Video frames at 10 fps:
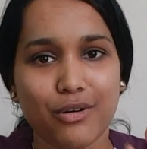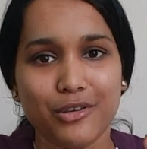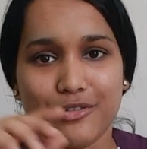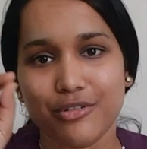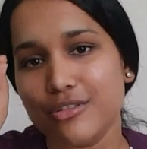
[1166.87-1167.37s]
you
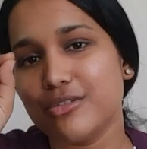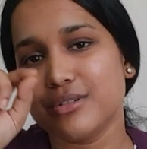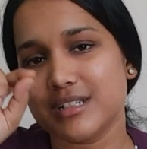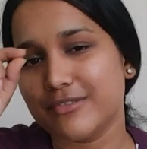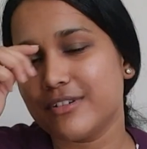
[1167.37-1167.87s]
know,
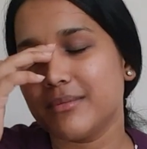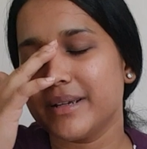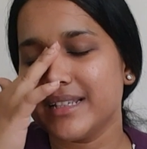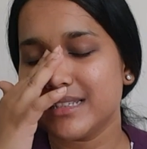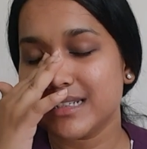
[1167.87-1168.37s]
those different
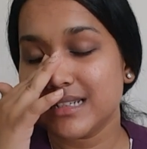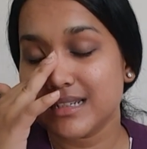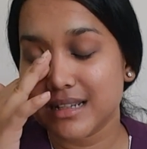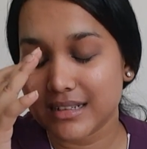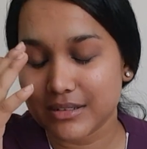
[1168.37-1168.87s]
benzene
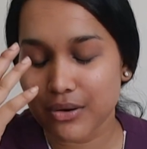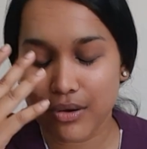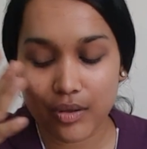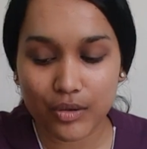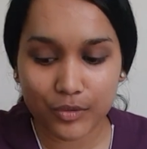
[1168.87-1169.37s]
and
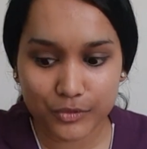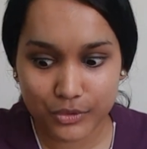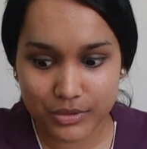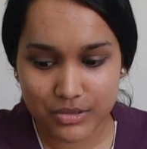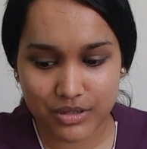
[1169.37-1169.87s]
all of
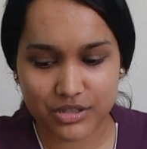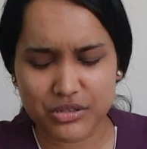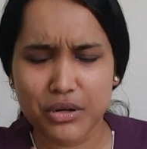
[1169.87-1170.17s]
those structures.